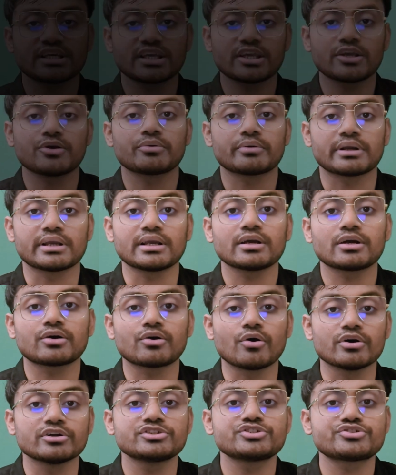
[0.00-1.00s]

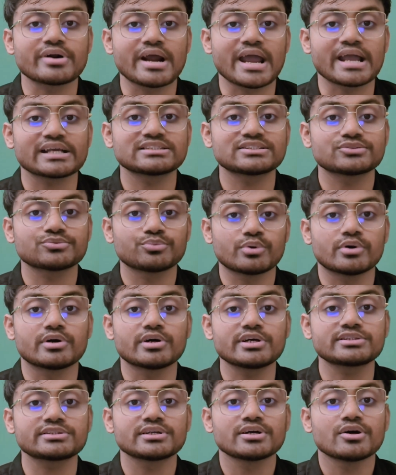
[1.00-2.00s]
securing contracts
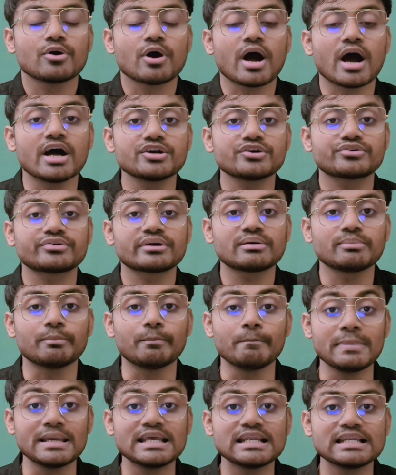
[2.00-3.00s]
worth
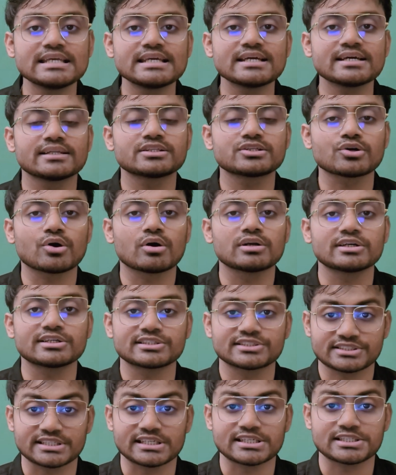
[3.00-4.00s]
$100 million
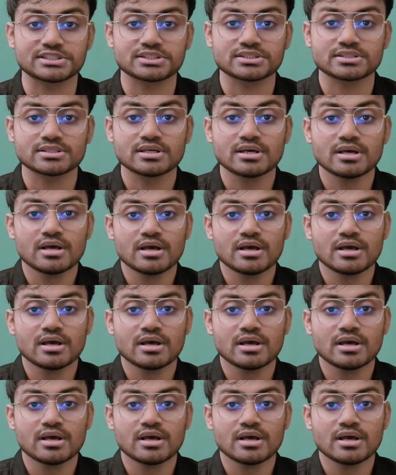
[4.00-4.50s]
each.